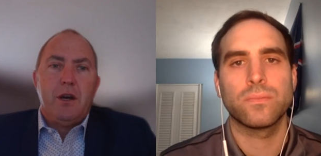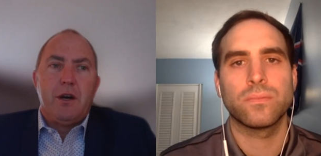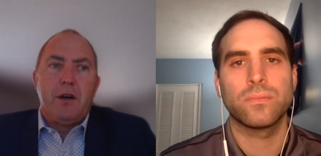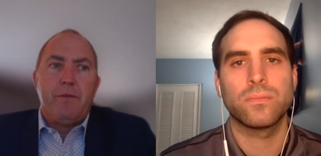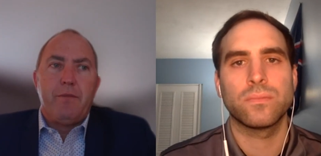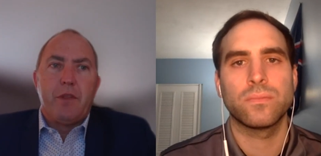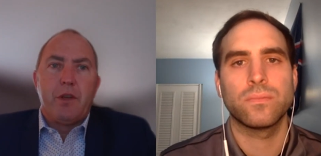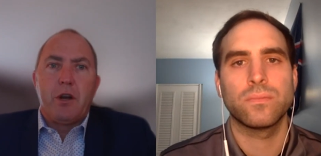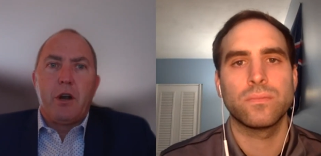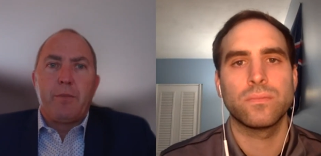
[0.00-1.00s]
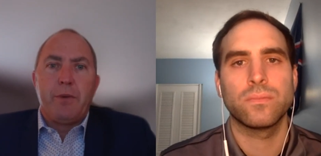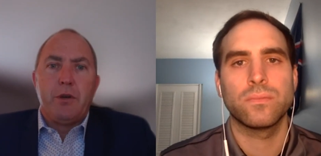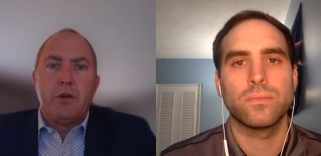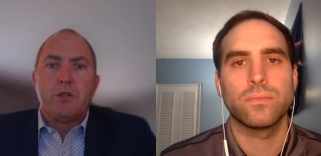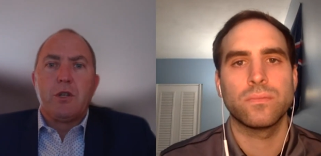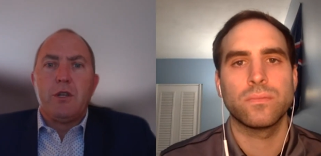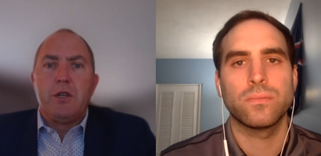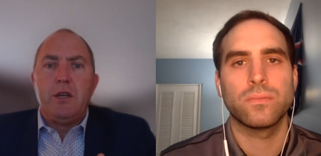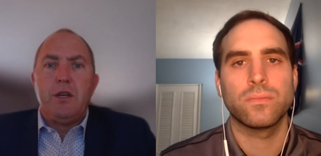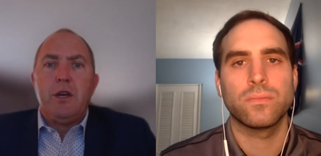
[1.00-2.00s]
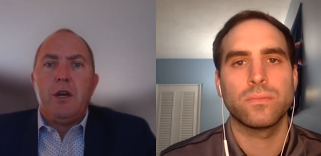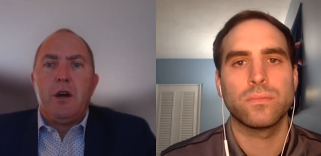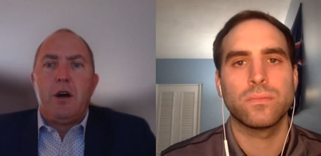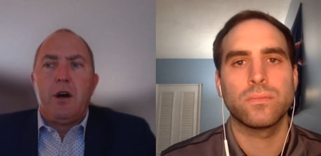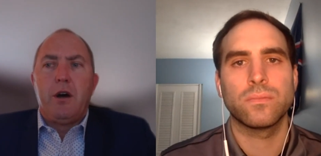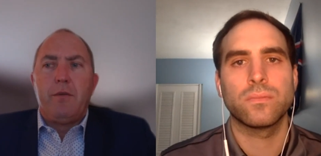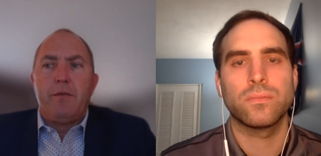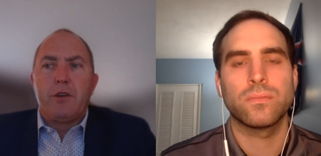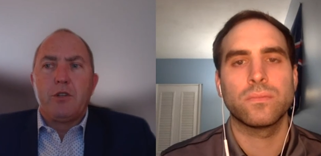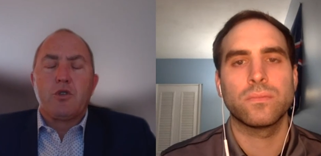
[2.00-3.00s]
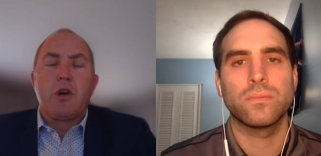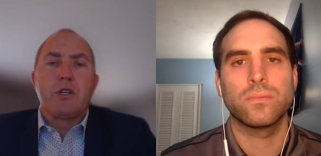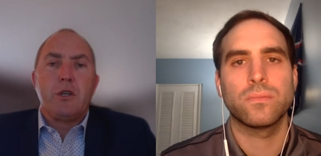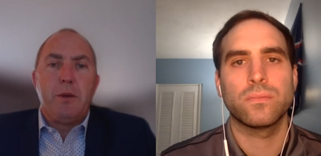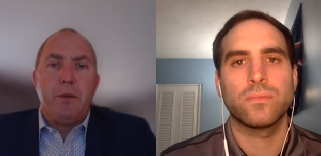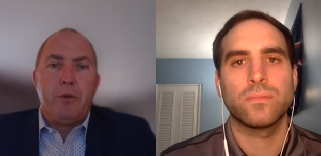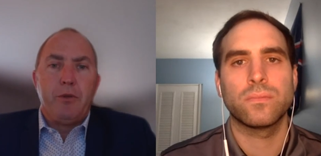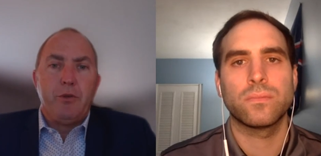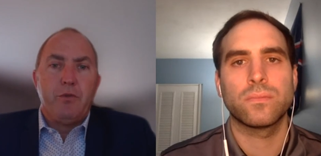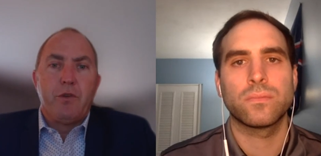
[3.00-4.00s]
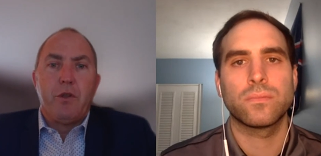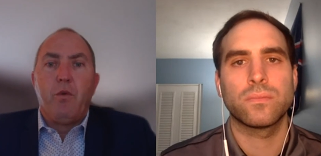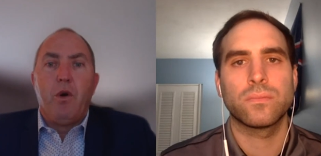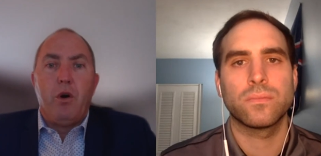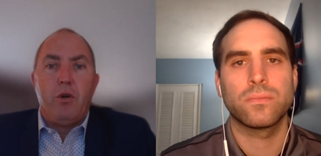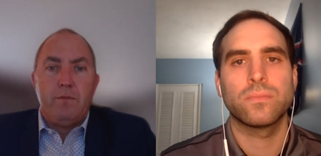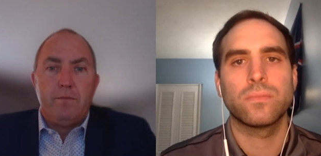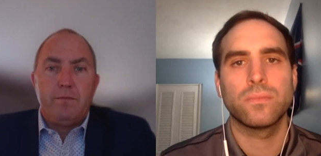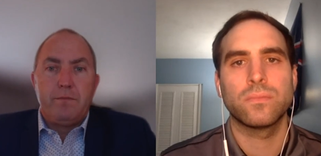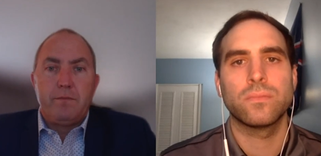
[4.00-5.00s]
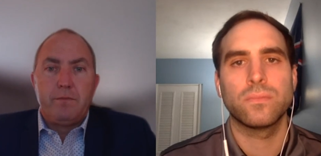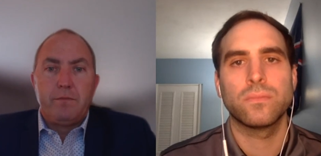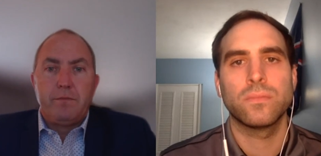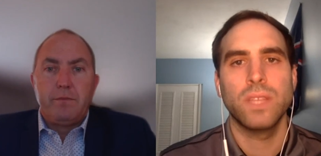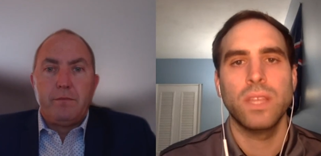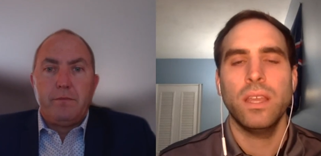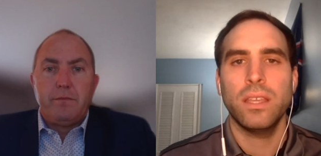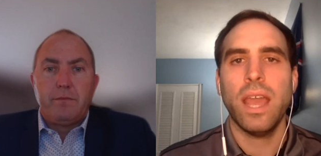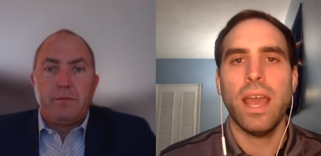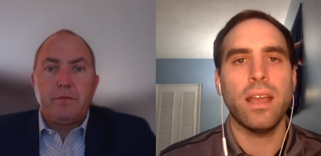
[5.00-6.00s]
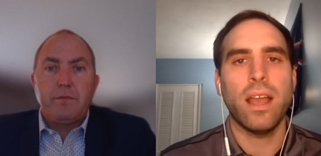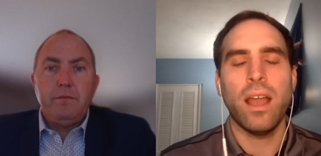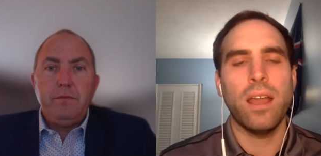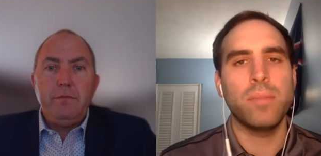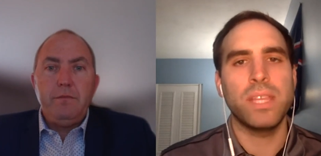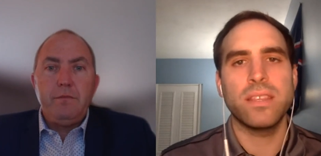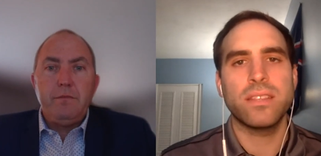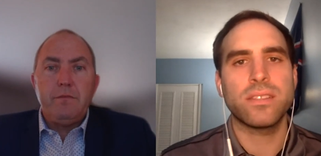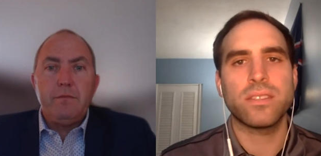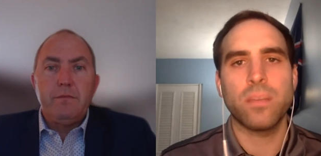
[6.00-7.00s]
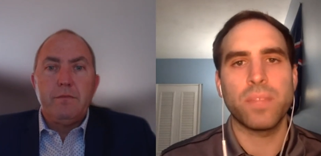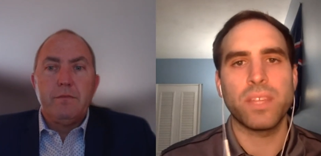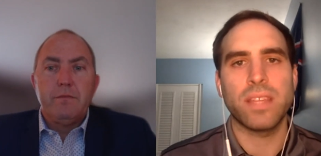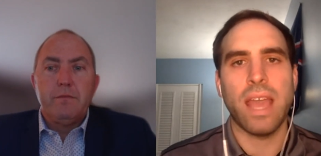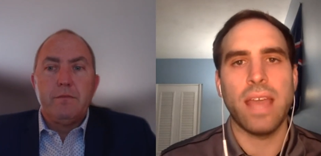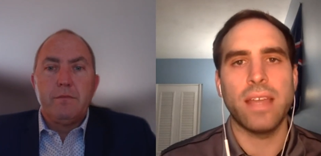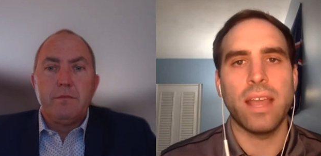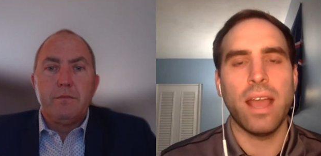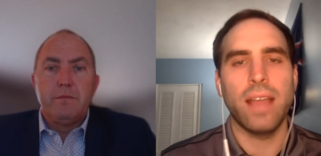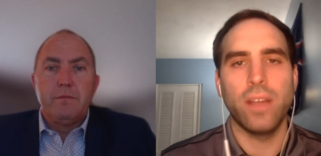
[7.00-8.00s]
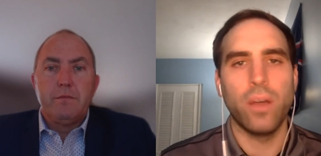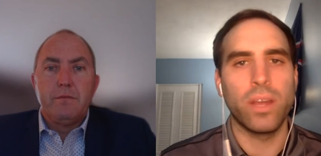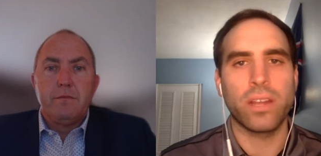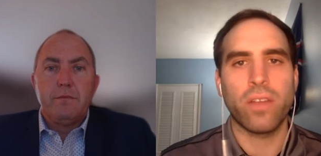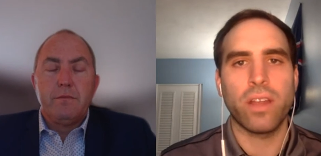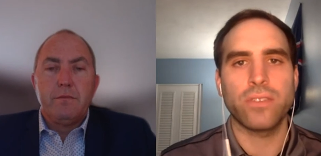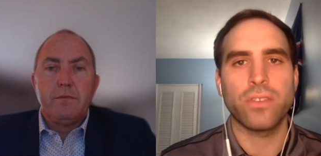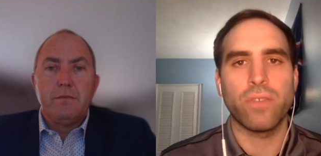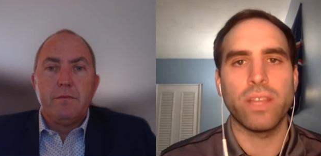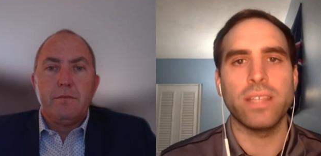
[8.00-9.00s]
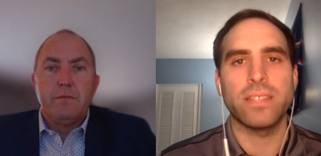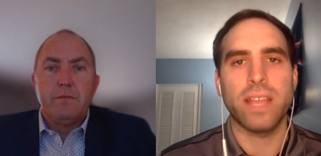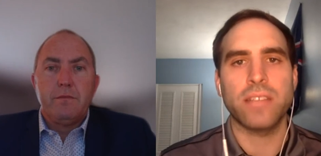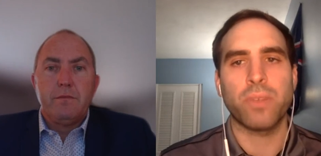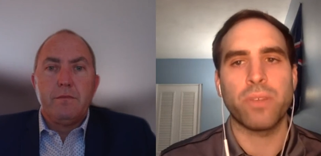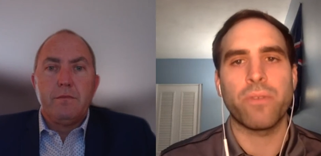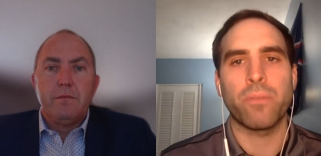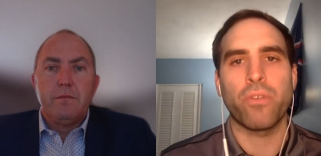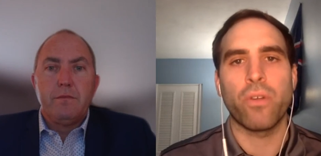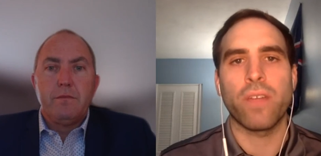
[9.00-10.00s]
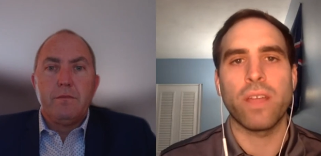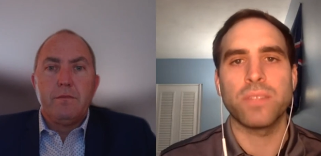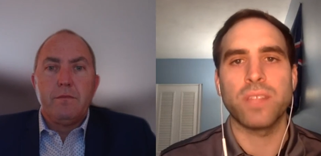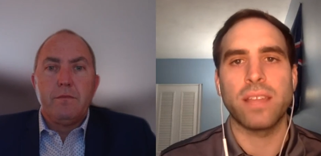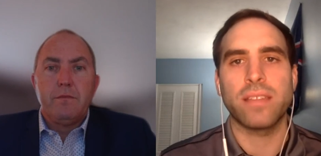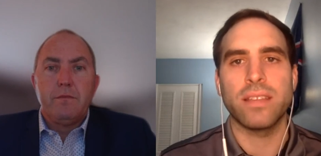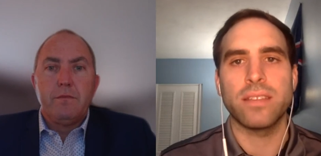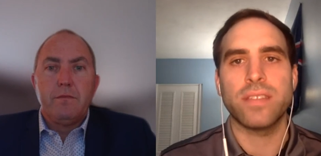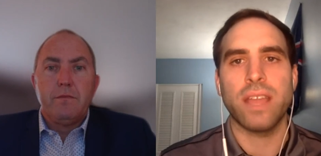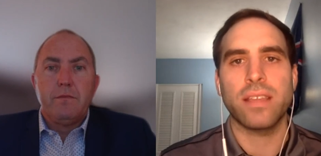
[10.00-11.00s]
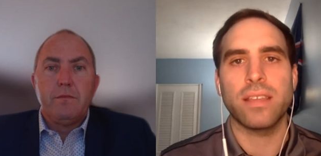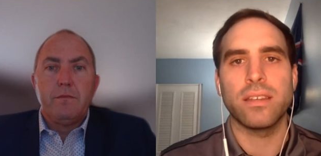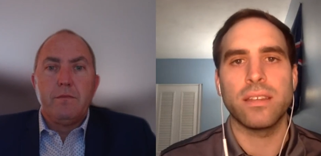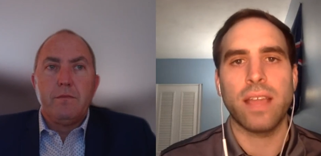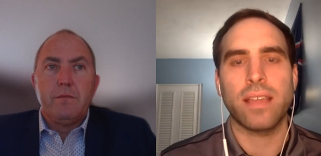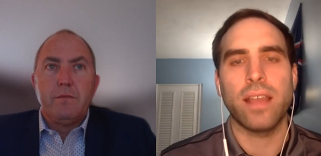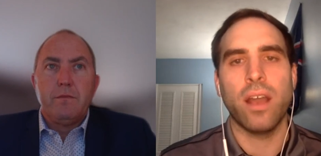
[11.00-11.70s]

Speaker 1: uh, the carpenters and the uh, construction people do for the wall.
Speaker 2: Yeah, I, I, mean, this is something that I, I know integrators are really desperate for programs like this that can